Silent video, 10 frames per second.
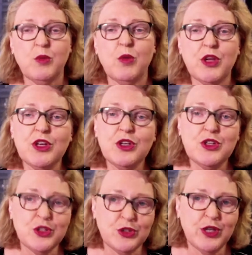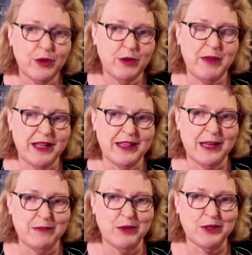Well, what you do know
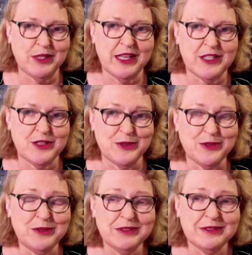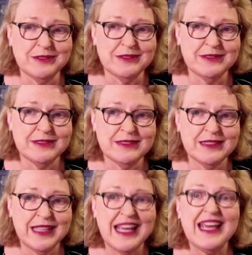about that block next door
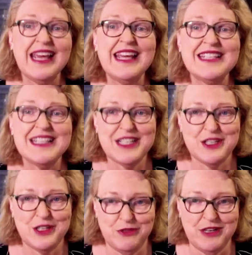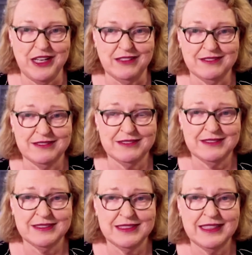is its zoning.
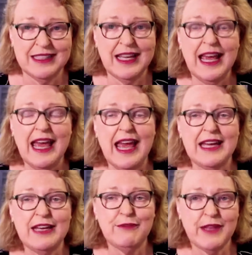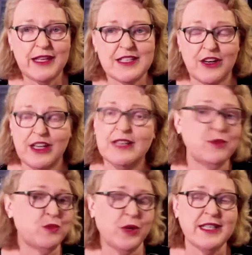And if that zoning,
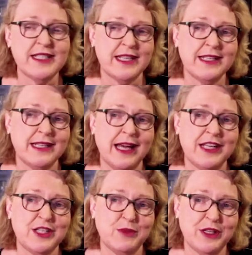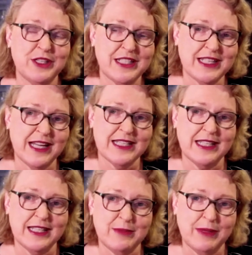and what I said to the agent when I was
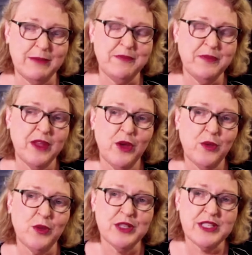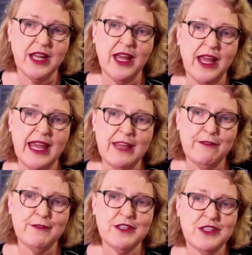discussing this with him, was
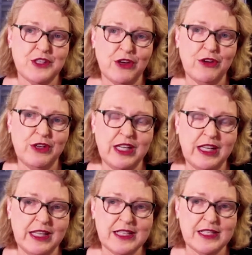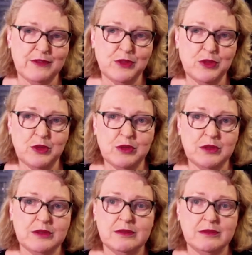if the zoning is for